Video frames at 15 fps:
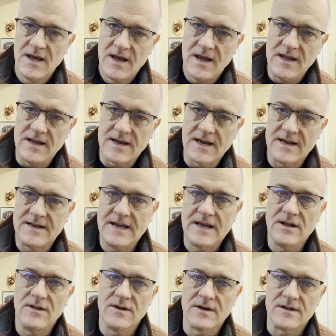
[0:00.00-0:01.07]
And you kind of take a
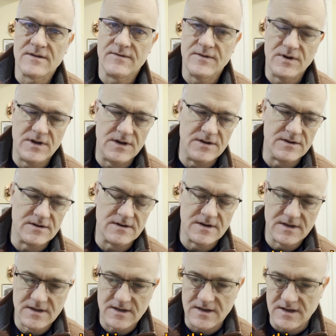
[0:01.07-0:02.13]
look at the footage and
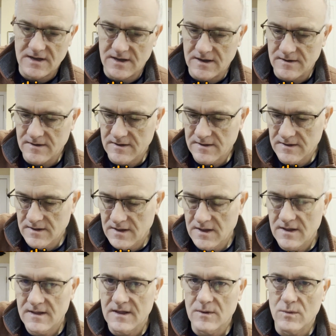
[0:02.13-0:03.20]

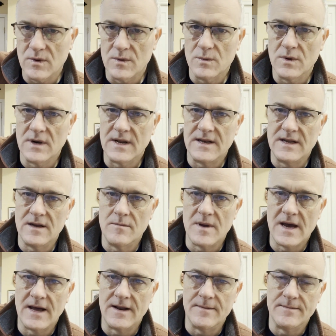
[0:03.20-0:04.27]
think what I did
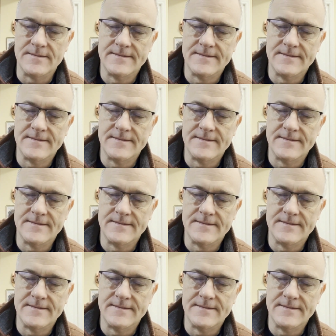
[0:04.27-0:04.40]
about it.